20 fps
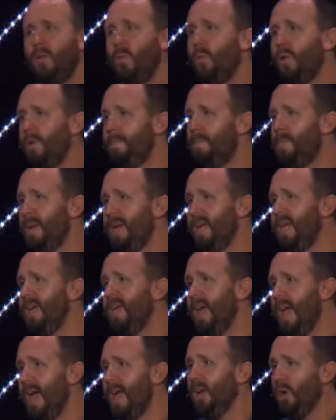when
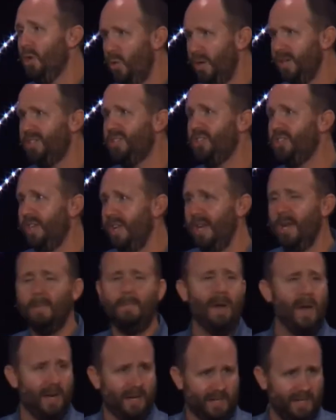being a Christian in
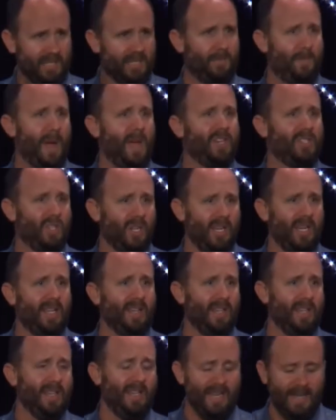America, especially in
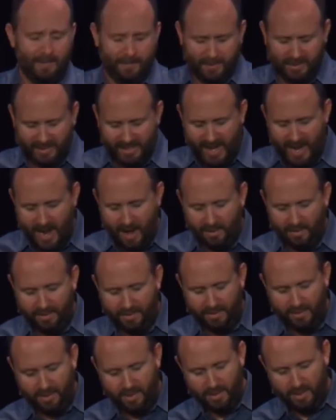the Deep
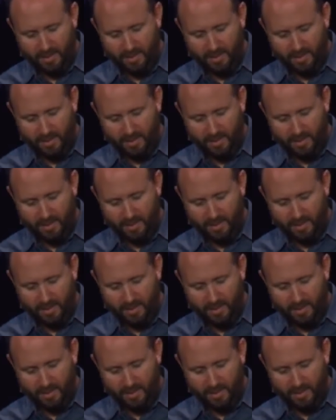South,